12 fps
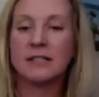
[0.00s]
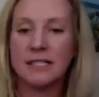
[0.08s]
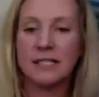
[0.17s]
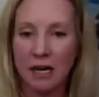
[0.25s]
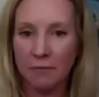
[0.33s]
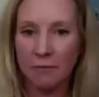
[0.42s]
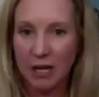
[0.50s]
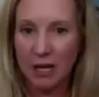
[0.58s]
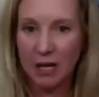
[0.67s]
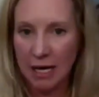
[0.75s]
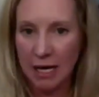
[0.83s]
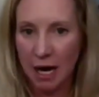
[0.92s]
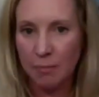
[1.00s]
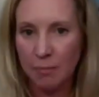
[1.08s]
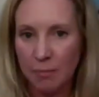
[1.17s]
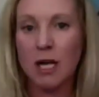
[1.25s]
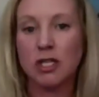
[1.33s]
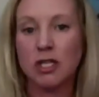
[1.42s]
Instead of getting up
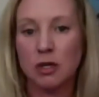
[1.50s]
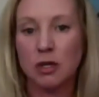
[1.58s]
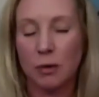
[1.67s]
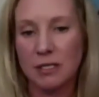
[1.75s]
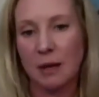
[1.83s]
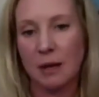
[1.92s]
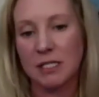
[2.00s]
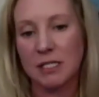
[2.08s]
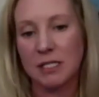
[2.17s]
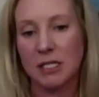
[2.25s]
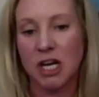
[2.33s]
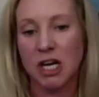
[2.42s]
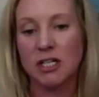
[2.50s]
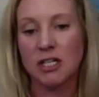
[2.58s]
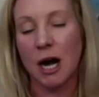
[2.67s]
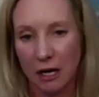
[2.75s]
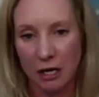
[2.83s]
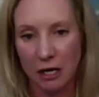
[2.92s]
and doing something to change
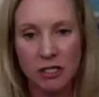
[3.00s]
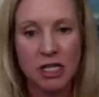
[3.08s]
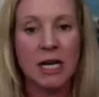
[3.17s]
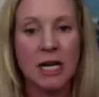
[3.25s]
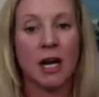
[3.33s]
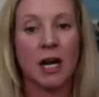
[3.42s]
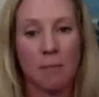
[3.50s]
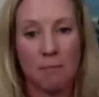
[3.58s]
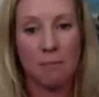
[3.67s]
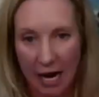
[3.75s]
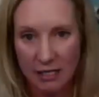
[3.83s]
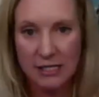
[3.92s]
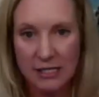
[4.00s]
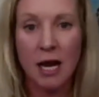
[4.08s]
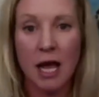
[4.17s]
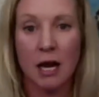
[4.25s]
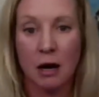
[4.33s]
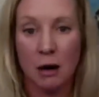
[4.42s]
our energy and our
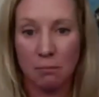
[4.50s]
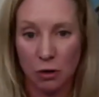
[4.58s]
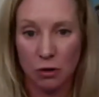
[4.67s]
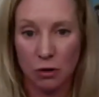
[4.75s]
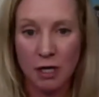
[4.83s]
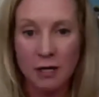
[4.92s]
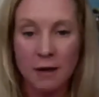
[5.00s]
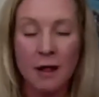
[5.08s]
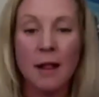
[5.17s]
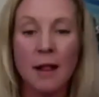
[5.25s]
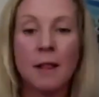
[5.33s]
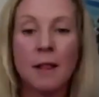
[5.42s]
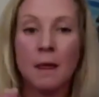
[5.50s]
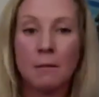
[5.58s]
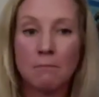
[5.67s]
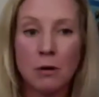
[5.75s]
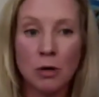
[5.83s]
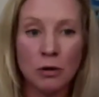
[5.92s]
mindset and our mood,
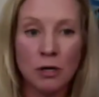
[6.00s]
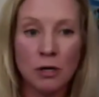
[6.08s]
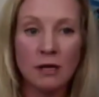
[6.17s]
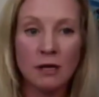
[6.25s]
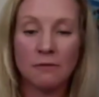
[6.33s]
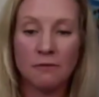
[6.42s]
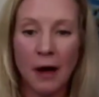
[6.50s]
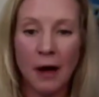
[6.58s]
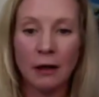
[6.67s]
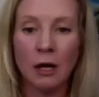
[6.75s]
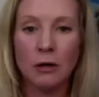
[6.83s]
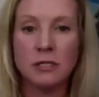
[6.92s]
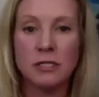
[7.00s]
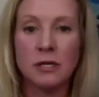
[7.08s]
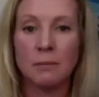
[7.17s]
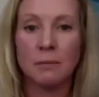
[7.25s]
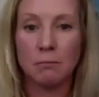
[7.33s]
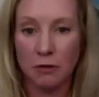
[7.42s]
mood follows
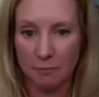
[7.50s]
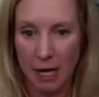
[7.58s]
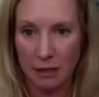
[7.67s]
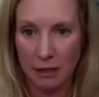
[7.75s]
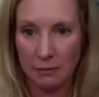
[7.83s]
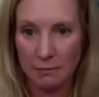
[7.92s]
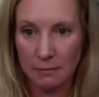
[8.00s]
movement.